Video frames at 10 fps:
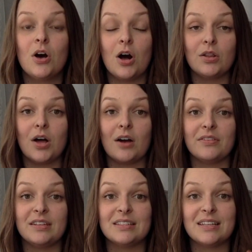along
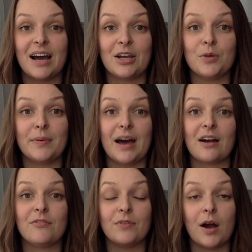the entire
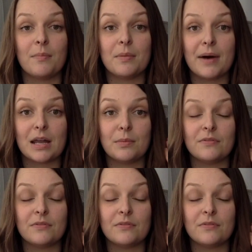back from the bottom